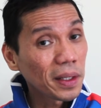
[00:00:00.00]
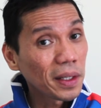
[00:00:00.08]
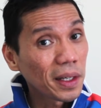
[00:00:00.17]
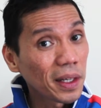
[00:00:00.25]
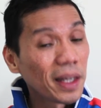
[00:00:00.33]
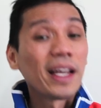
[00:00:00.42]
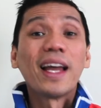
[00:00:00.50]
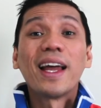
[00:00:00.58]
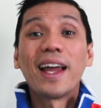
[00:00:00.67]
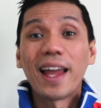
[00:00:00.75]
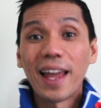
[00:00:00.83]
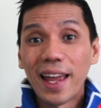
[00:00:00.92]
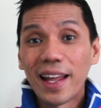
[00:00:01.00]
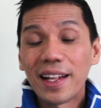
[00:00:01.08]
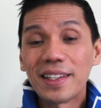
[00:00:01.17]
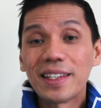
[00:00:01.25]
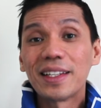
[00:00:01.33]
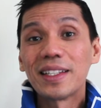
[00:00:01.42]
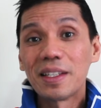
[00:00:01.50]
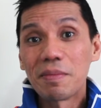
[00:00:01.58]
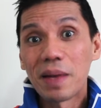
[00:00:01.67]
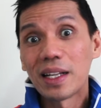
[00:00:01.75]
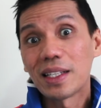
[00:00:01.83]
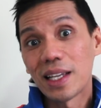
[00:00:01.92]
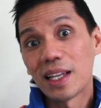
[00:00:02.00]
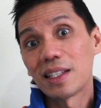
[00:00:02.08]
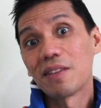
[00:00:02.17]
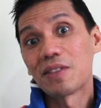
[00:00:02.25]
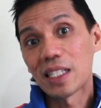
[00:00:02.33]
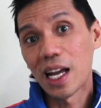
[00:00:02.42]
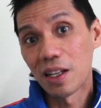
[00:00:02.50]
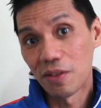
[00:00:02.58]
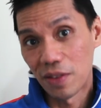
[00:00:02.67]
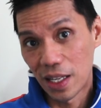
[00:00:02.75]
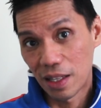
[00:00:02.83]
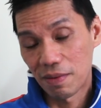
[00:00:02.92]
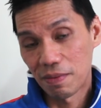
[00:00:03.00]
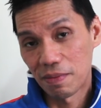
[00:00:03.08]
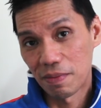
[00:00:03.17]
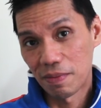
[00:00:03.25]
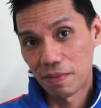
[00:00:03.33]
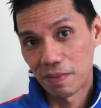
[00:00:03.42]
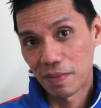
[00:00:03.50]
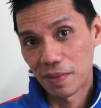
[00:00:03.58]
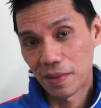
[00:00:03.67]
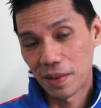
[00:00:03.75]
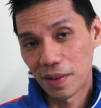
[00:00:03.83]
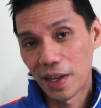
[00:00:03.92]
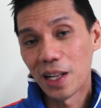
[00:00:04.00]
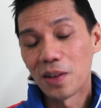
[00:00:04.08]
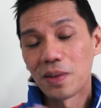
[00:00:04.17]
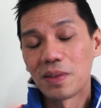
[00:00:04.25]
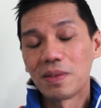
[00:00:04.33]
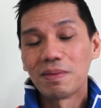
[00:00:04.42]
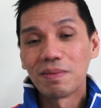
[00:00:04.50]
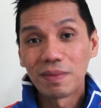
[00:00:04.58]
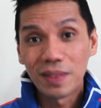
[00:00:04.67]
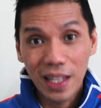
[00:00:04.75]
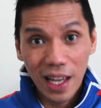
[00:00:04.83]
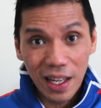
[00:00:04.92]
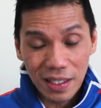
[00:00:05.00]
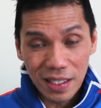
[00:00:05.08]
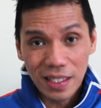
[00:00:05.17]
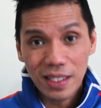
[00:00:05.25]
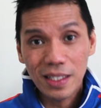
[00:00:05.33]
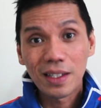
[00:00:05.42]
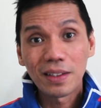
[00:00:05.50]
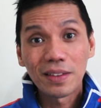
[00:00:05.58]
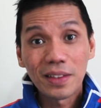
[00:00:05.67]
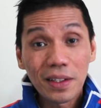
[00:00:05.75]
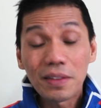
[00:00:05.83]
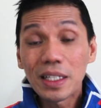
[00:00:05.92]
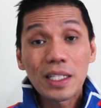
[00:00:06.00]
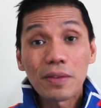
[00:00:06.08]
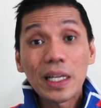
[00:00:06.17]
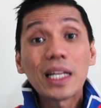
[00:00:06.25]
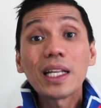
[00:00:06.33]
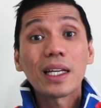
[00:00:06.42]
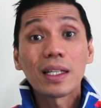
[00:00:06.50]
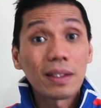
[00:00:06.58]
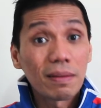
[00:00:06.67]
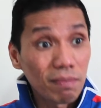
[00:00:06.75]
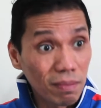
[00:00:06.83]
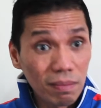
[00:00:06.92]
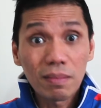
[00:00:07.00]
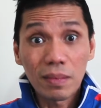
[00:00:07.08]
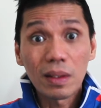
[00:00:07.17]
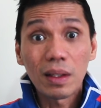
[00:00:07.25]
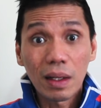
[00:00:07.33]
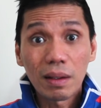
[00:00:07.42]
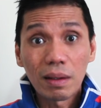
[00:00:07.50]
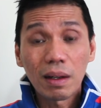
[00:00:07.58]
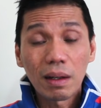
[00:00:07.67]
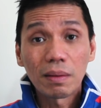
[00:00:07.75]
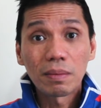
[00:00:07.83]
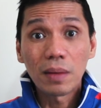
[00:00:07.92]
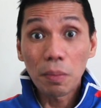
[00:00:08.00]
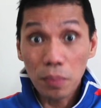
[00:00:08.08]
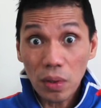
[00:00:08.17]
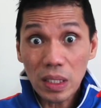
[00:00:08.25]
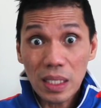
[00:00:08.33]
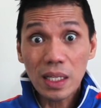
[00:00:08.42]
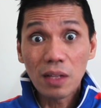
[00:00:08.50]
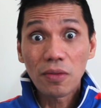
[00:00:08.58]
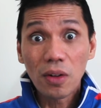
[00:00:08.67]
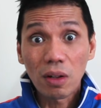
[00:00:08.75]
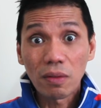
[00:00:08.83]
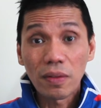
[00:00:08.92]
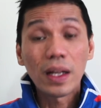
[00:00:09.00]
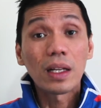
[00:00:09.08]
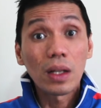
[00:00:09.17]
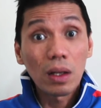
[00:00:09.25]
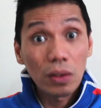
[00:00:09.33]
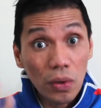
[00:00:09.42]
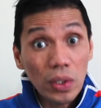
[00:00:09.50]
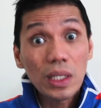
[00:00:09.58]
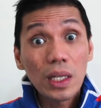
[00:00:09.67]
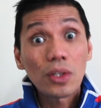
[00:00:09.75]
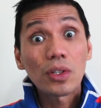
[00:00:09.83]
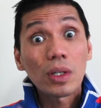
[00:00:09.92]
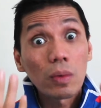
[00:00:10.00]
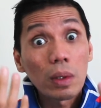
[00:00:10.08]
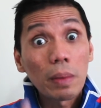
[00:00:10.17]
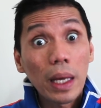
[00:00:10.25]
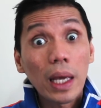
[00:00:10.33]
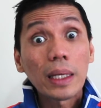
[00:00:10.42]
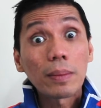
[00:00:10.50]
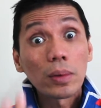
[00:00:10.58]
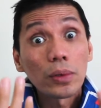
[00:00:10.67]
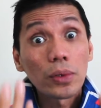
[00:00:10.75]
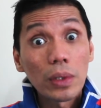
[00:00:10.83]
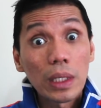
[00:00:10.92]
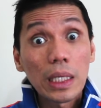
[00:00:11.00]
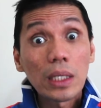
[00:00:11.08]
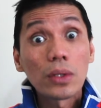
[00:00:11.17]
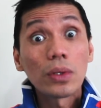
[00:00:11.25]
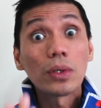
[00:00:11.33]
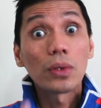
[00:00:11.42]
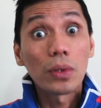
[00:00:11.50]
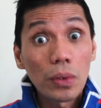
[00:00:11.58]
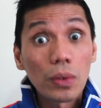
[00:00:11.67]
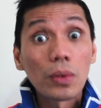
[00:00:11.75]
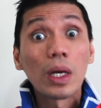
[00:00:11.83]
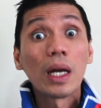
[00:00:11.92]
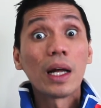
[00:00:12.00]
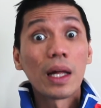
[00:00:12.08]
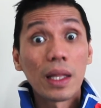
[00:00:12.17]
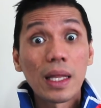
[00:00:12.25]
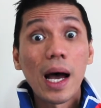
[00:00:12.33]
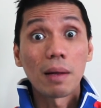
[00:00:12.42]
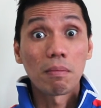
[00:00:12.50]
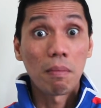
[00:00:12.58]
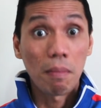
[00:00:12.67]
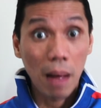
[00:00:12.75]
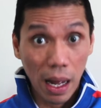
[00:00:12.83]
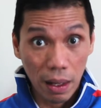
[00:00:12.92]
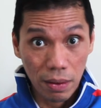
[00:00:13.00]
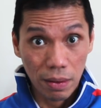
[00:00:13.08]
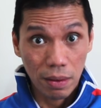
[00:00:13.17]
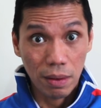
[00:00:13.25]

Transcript: yeah, and the meditative side of it. And yes, there is really a process involved, and your teacher will be able to lead you to that path.